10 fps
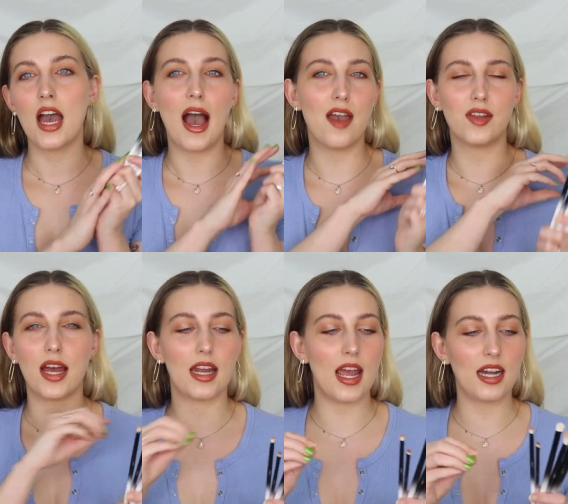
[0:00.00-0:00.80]
I haven't
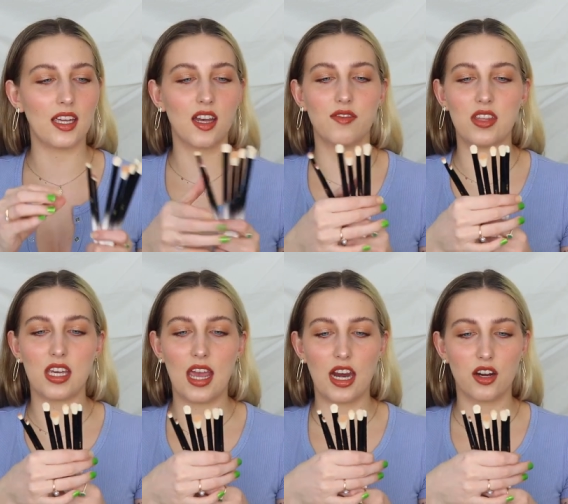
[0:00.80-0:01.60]
had any of the
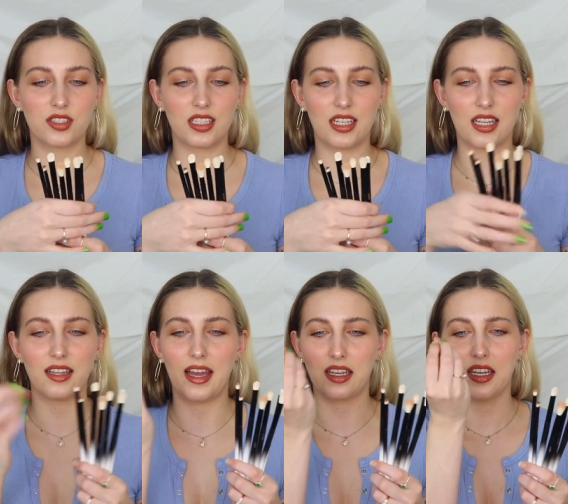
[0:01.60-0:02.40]
hairs getting
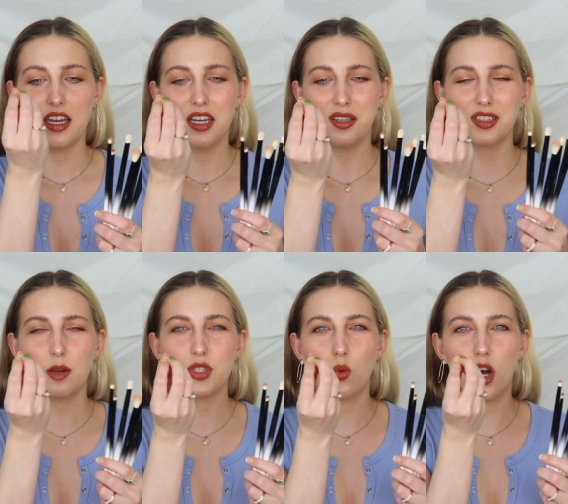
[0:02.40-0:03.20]
like, you know
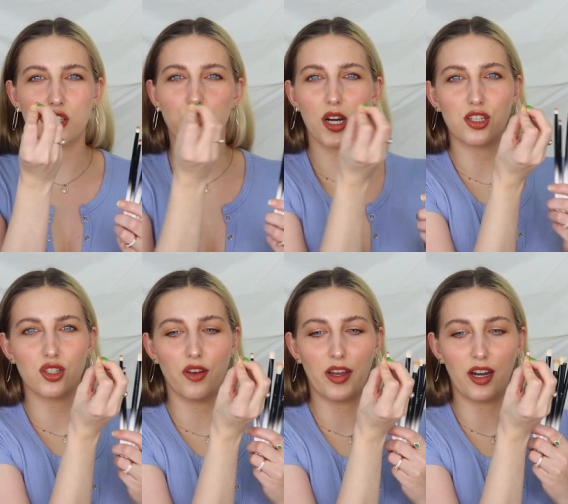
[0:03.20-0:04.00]
sometimes you wash a brush
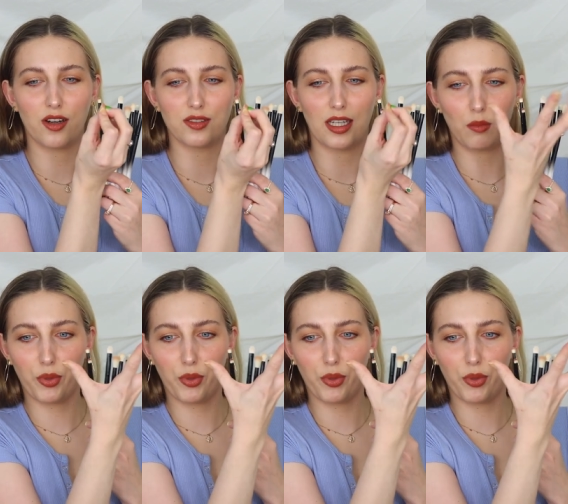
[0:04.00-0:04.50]
and all the hair goes like,